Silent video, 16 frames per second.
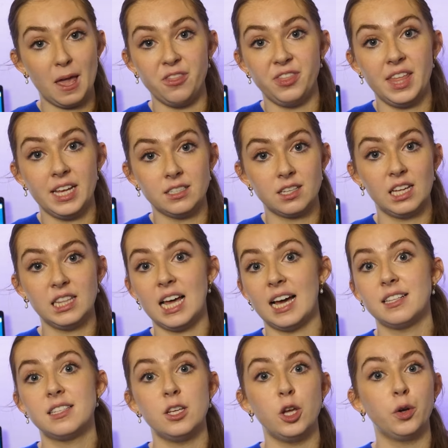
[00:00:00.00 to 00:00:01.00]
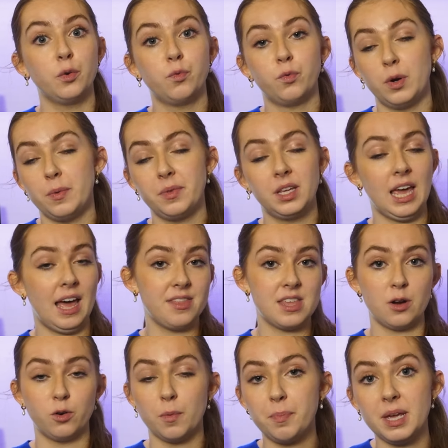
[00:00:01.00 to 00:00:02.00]
things like that to get
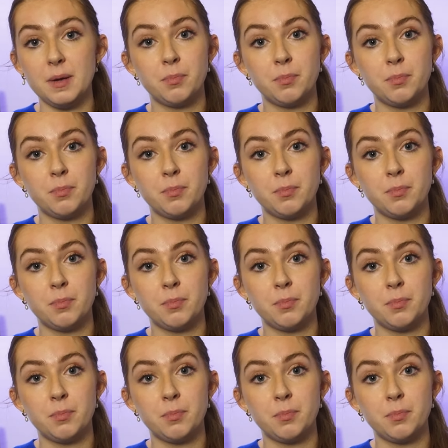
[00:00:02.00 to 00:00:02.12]
their repeat